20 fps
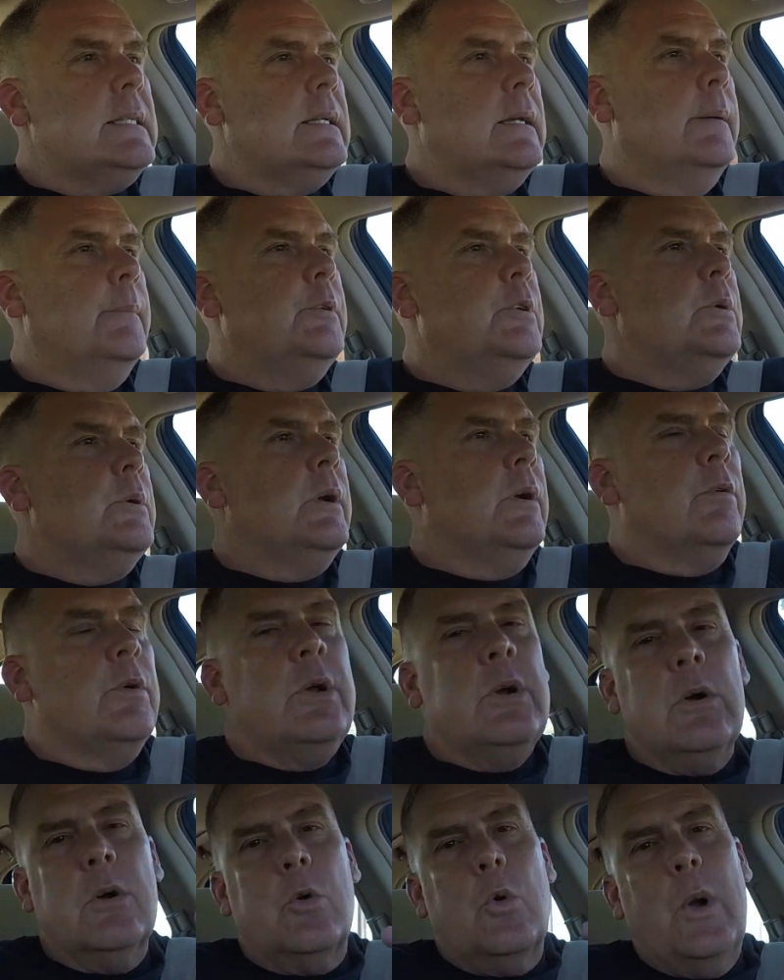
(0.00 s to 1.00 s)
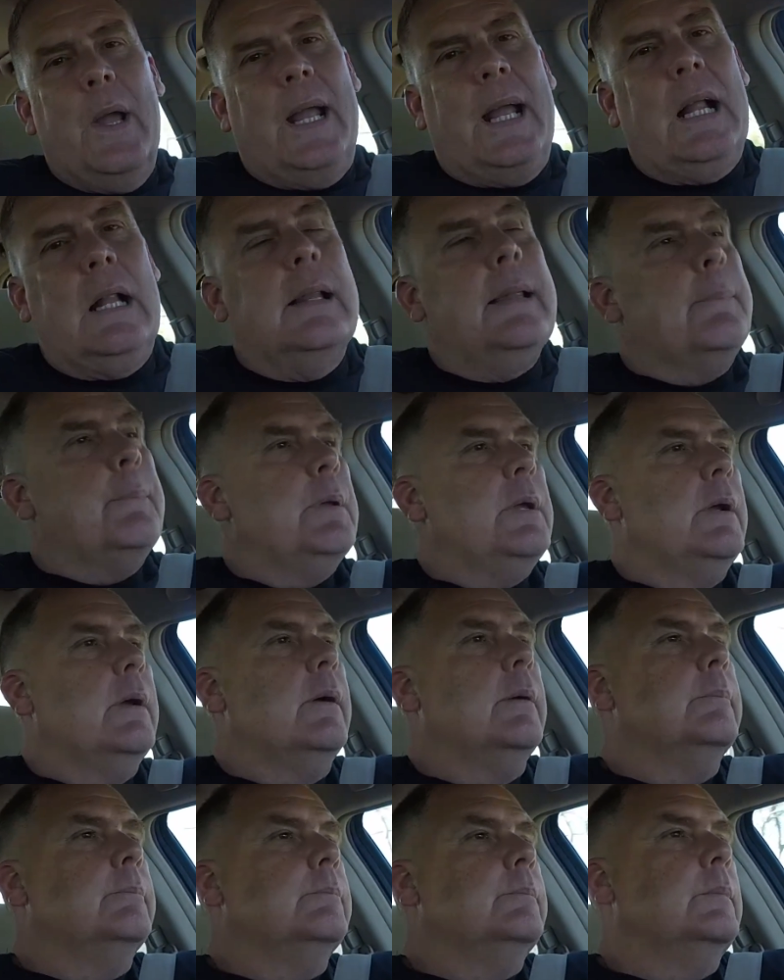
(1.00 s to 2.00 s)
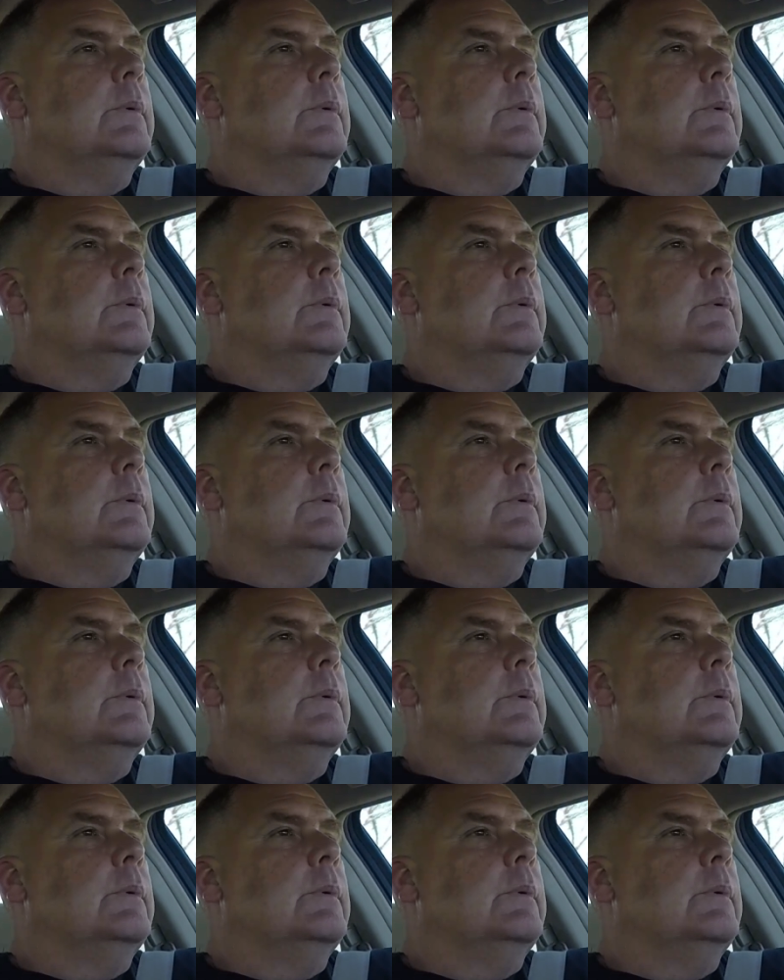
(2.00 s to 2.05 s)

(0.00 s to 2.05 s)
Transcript: I'm doing a real quick clip here.